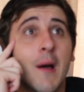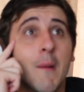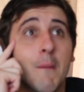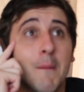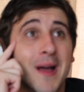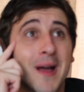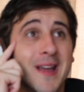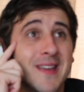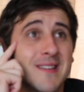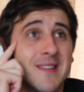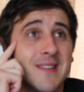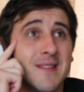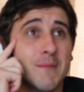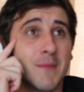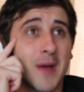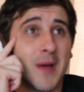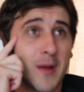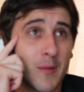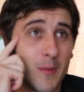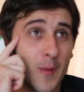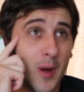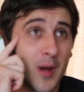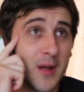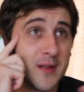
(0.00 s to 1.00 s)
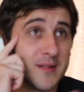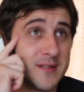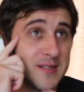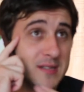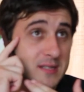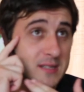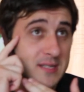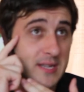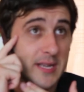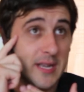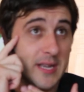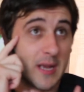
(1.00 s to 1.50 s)
Mate, do
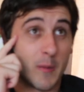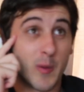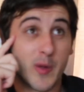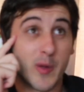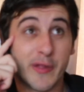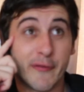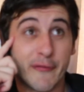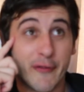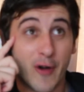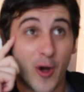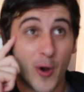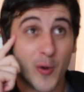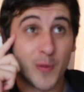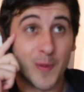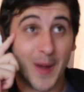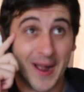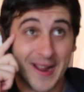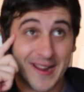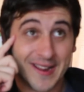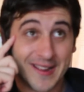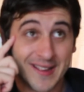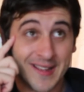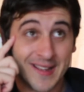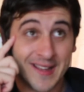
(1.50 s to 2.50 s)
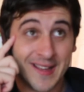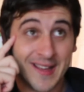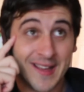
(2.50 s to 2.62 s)
you see, I'm on the phone, mate.